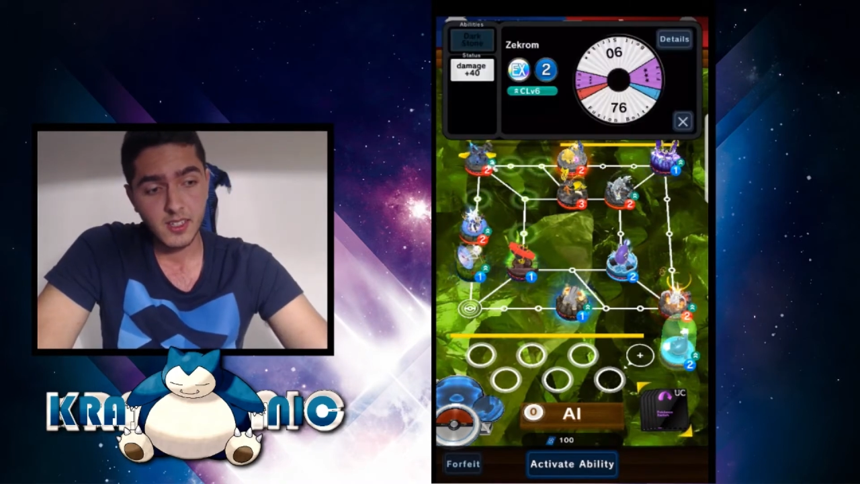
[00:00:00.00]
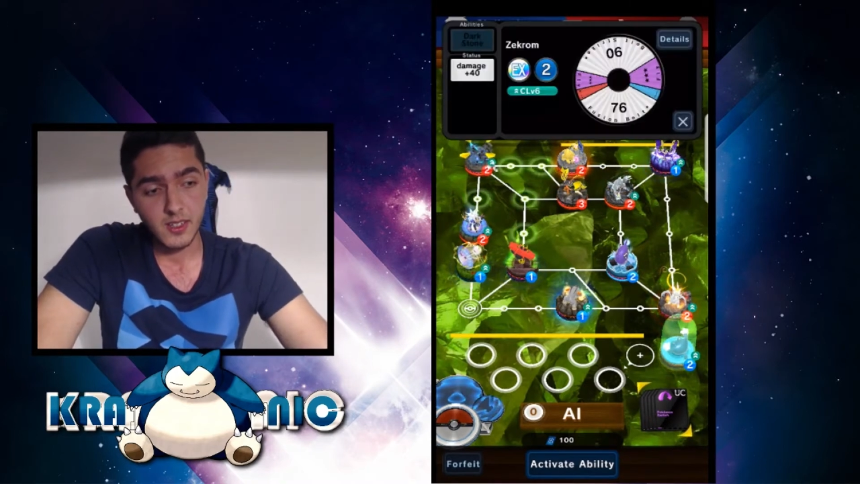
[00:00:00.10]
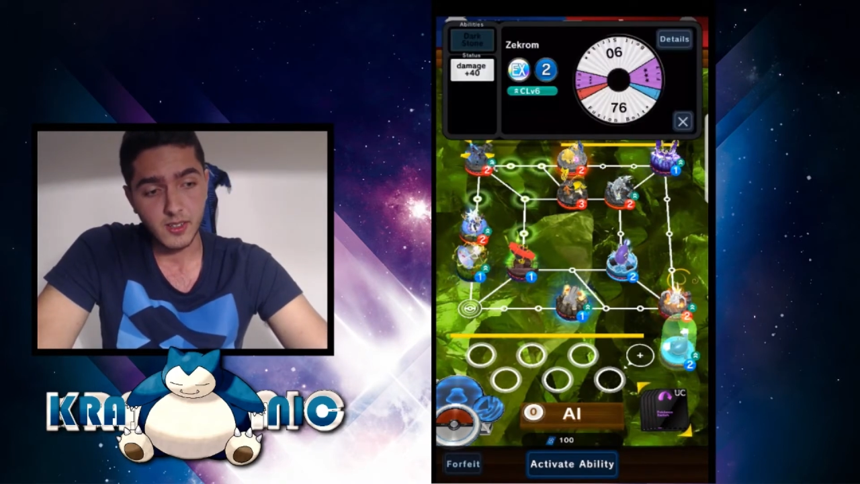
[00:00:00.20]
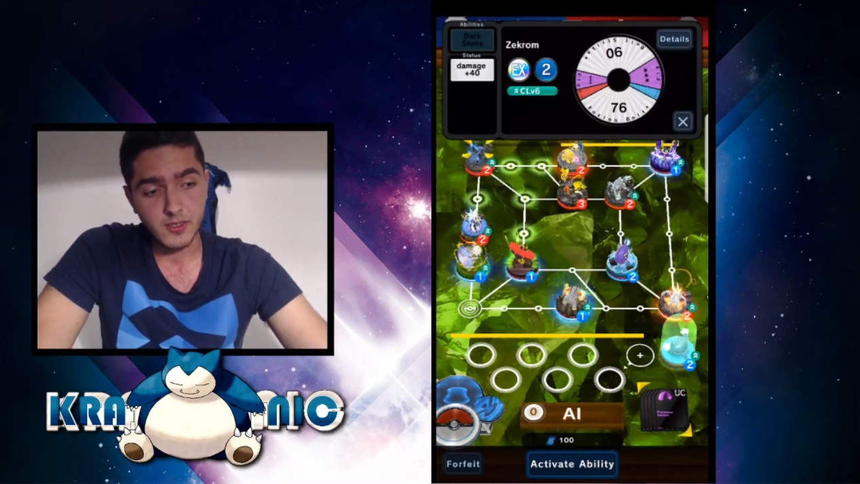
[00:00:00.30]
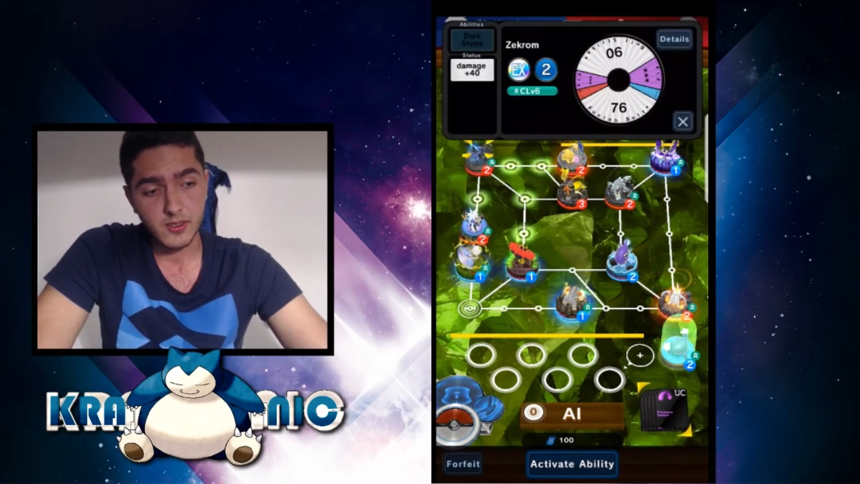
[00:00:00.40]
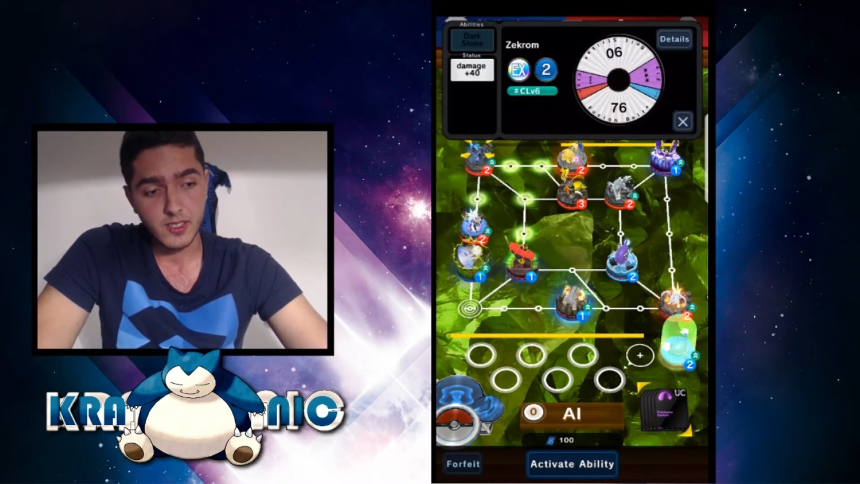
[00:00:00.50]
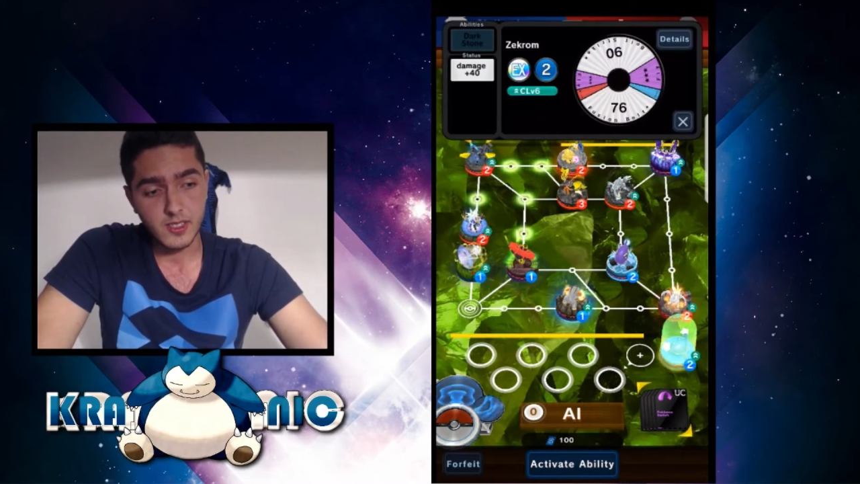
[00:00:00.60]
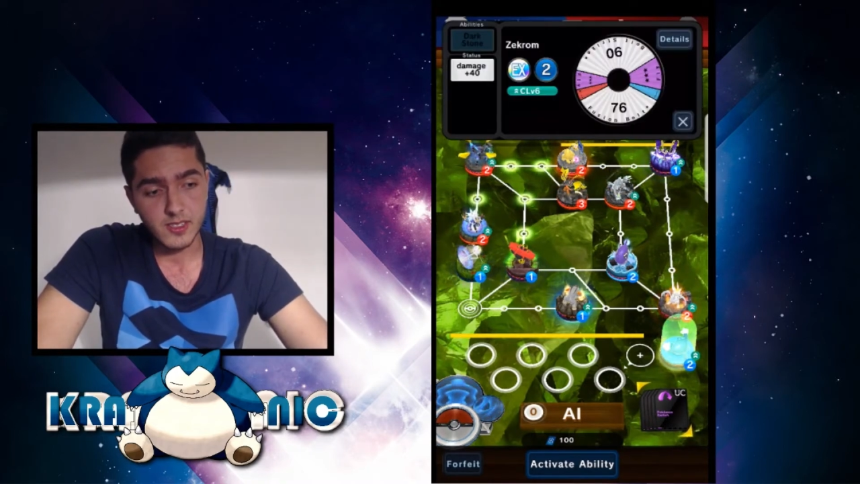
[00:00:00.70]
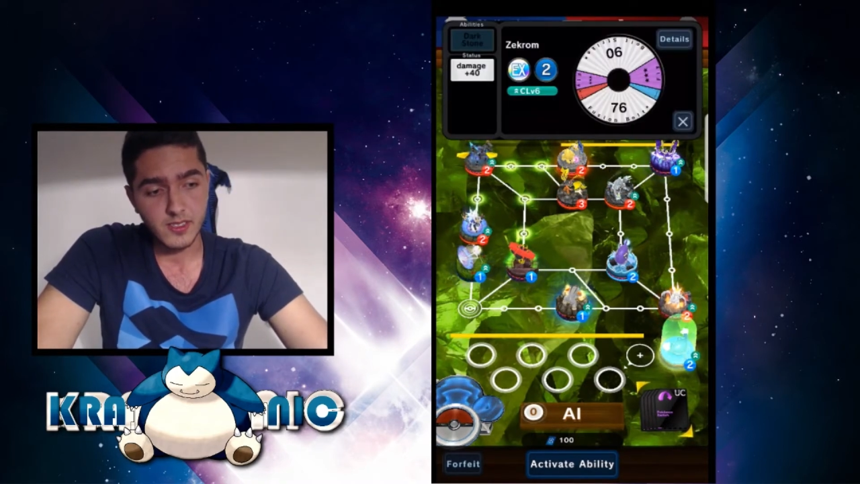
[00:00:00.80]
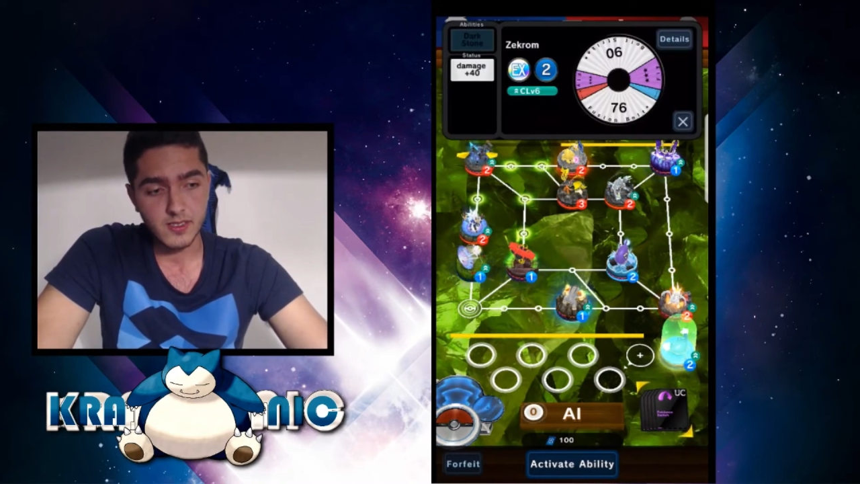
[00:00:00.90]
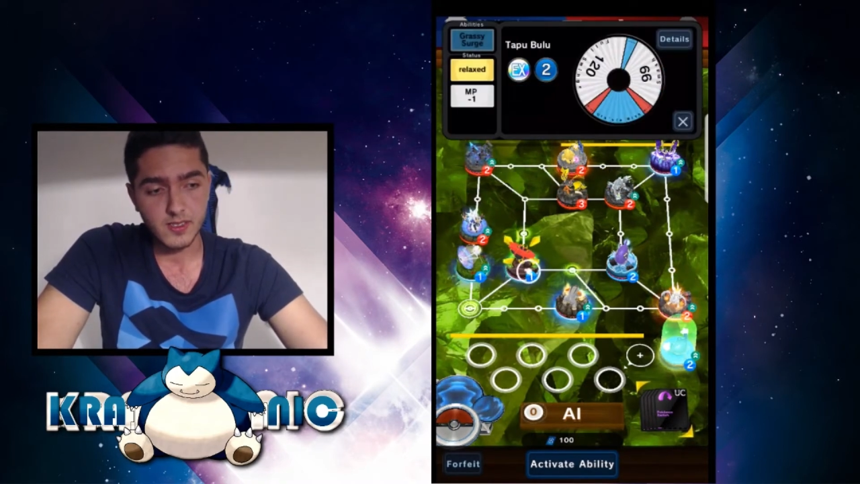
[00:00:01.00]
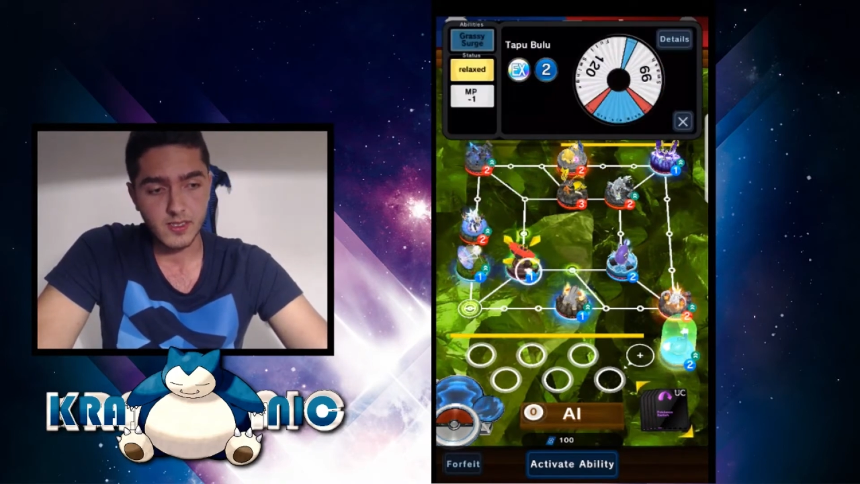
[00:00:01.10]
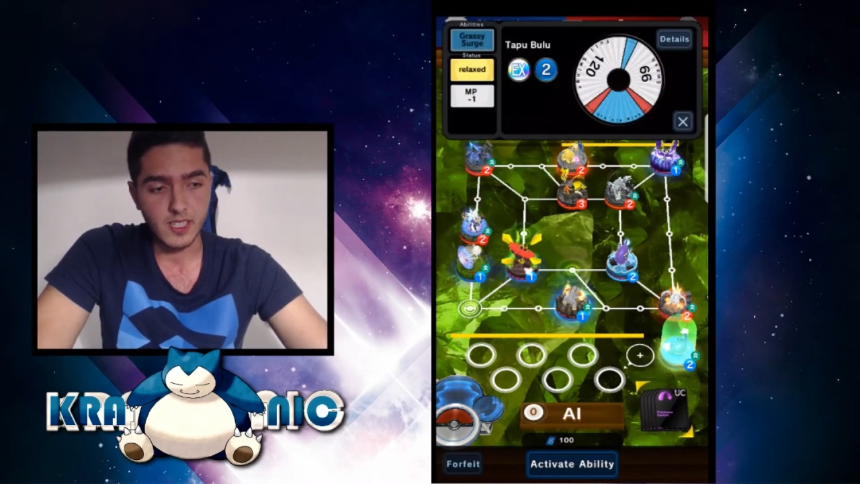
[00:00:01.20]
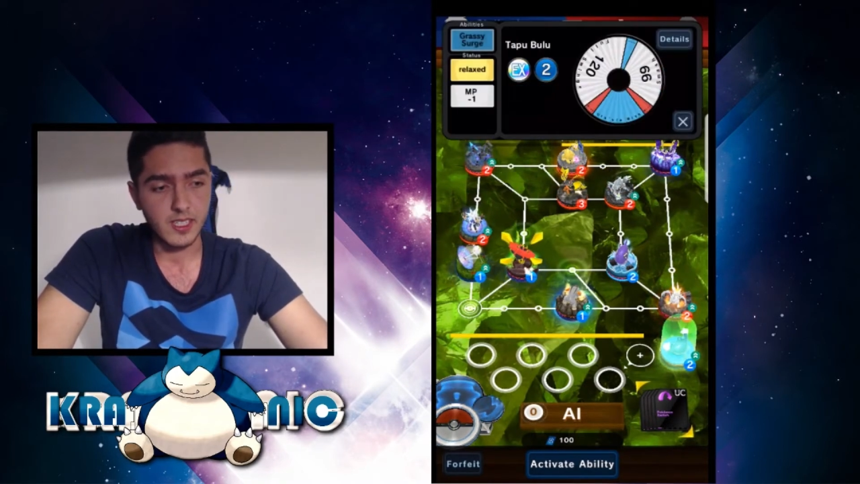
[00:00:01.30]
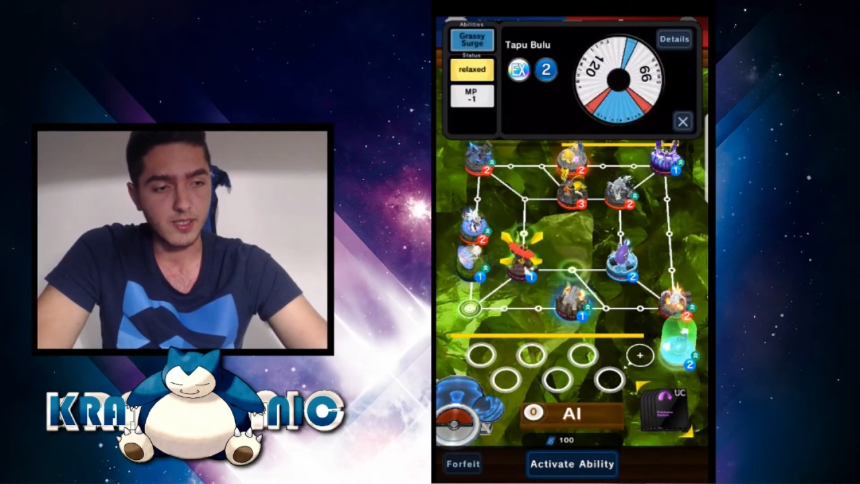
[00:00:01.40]
one hundred,
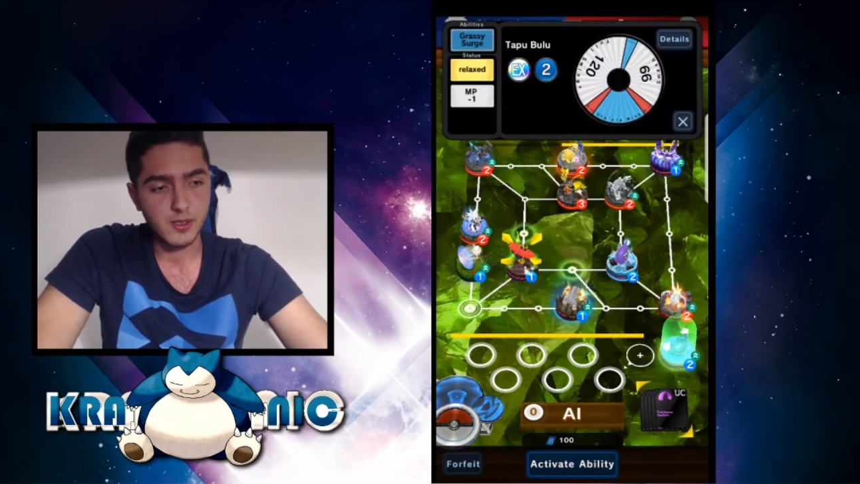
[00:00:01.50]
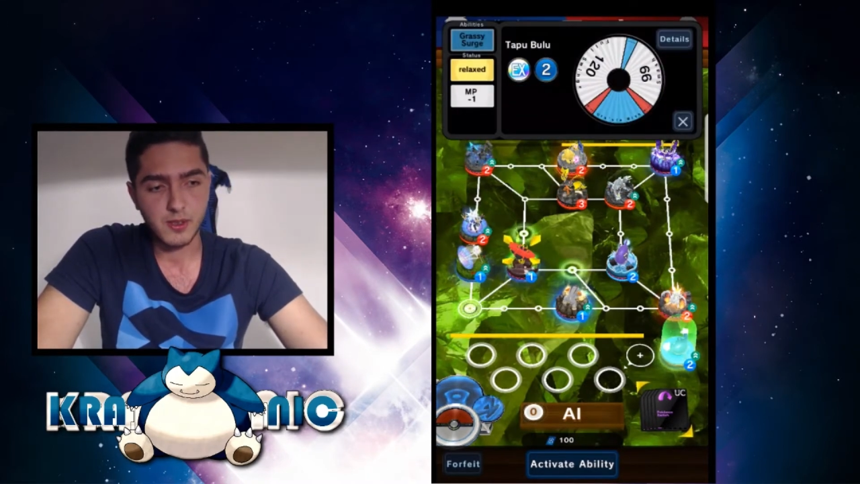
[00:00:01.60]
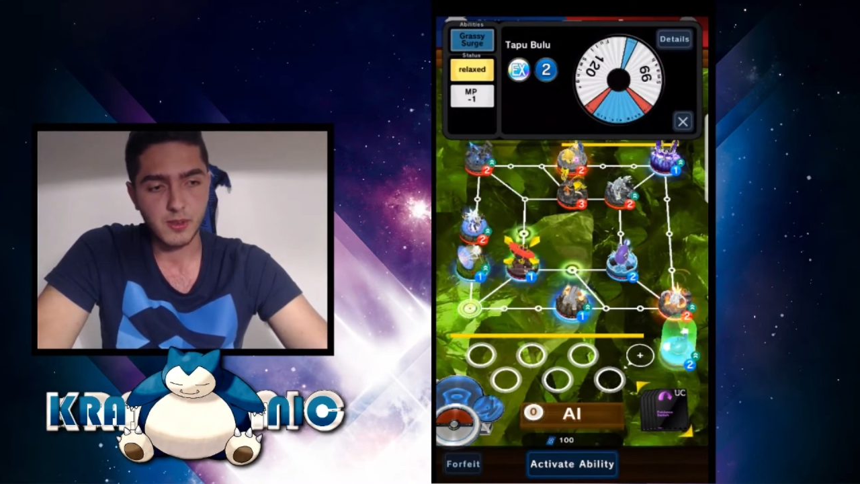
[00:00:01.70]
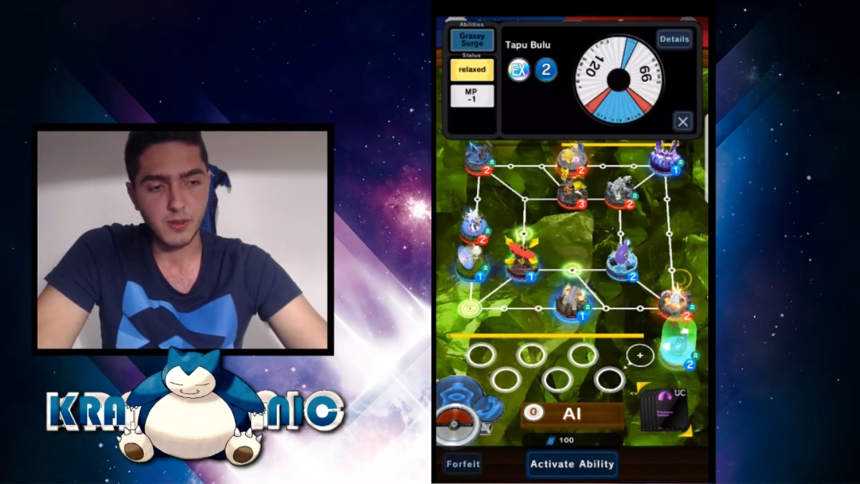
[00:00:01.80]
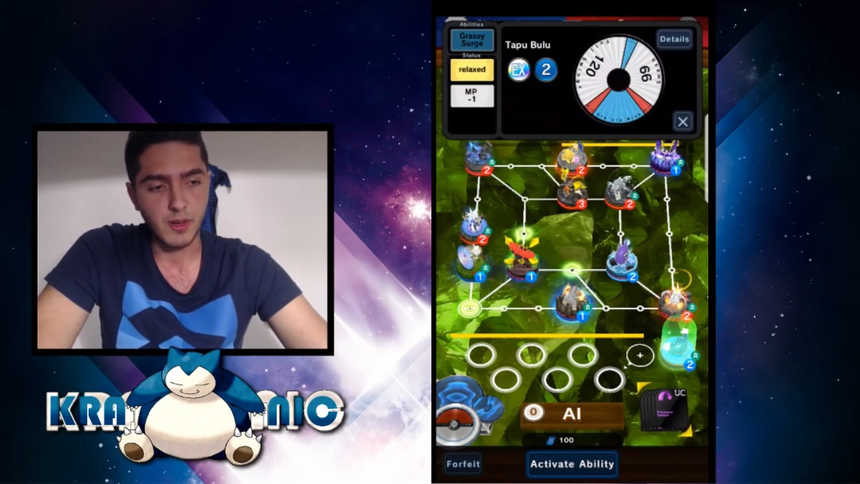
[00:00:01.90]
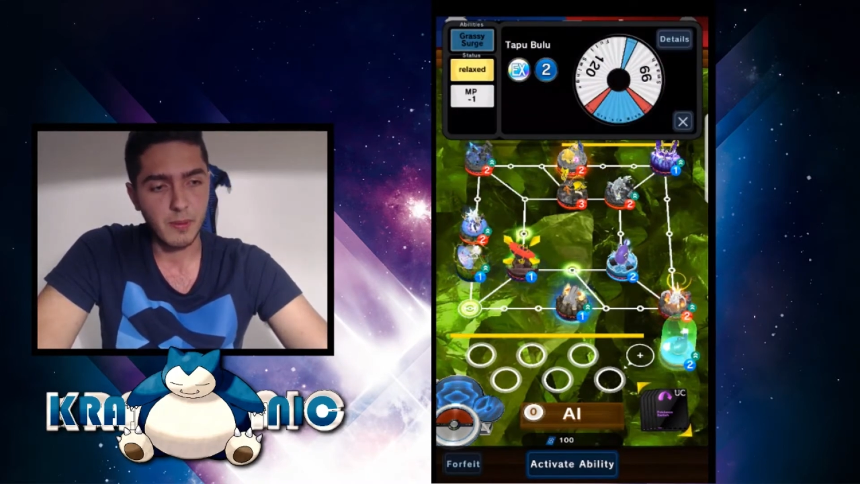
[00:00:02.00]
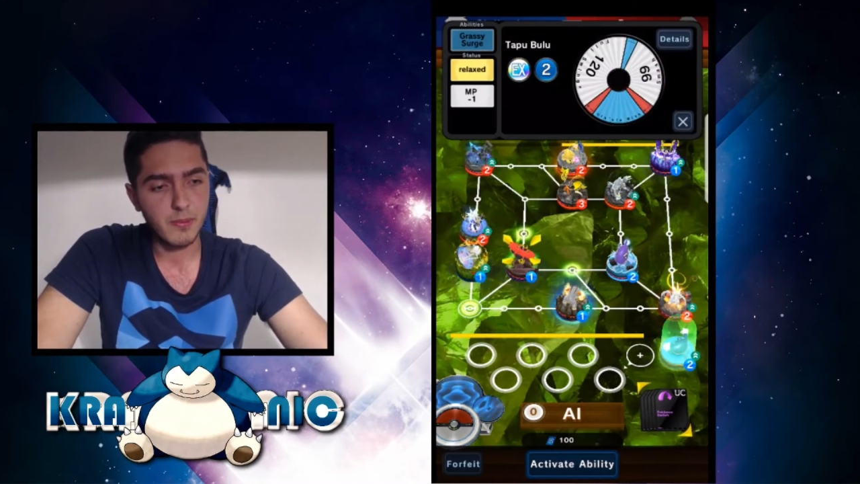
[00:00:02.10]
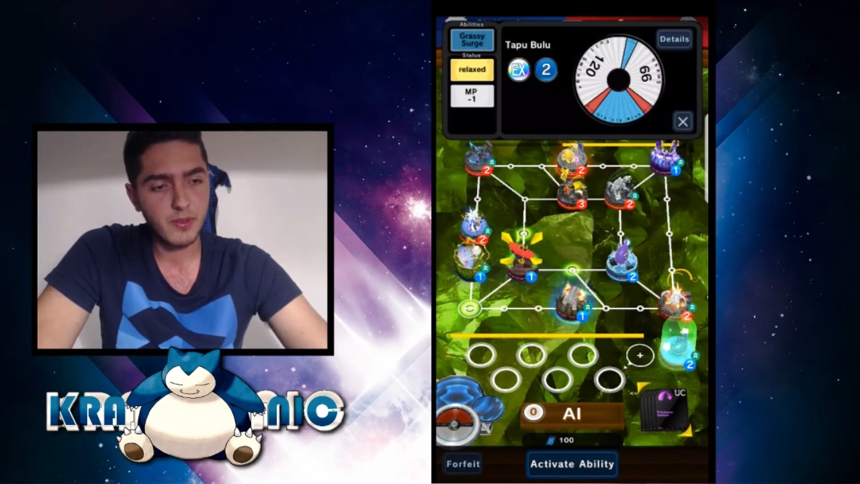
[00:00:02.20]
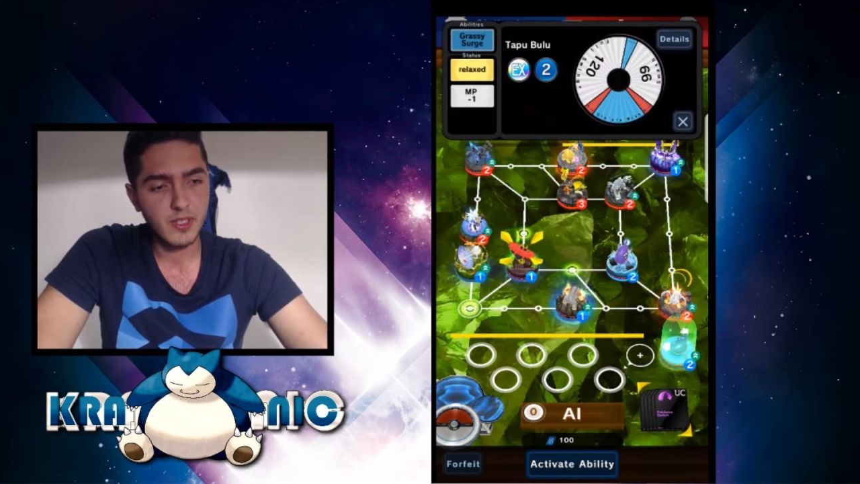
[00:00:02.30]
okay, so I'm pretty